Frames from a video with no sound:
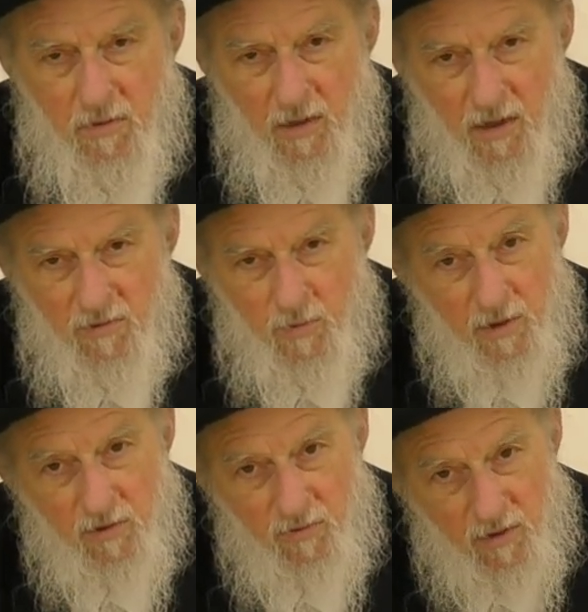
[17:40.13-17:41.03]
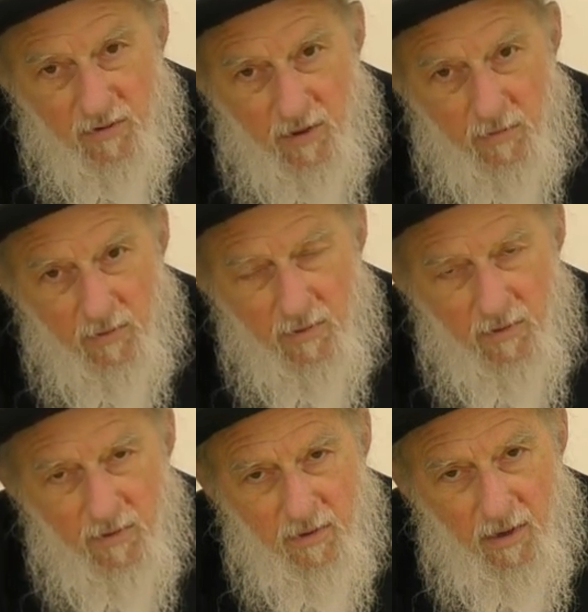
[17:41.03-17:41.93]
Yes, we can trust them.
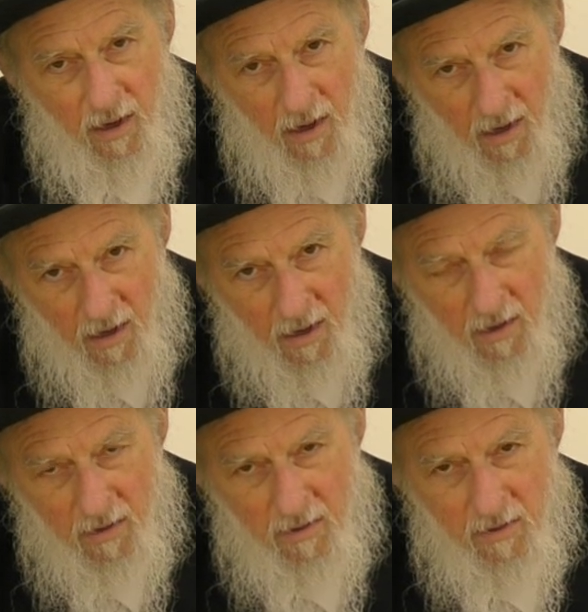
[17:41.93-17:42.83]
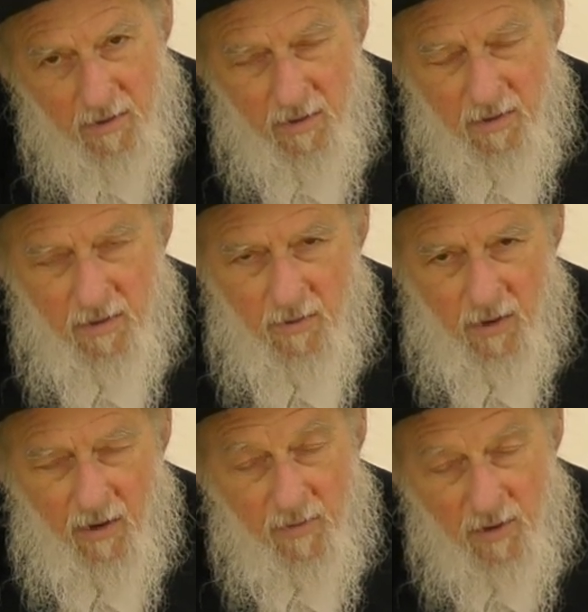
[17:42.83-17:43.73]
Uh-huh.
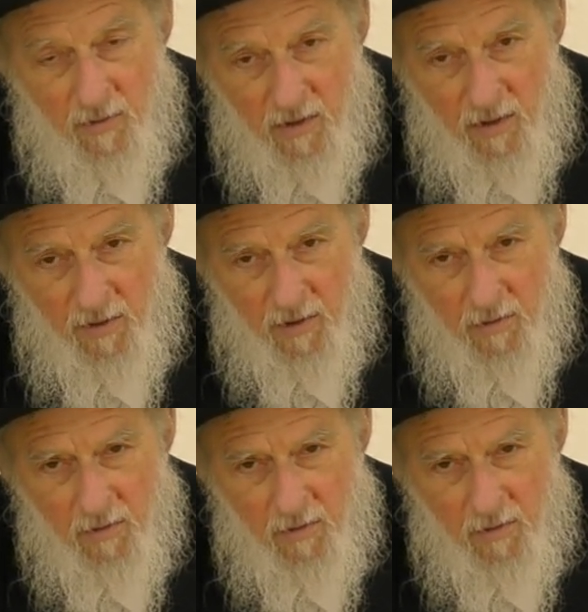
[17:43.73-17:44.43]
Have we learned anything?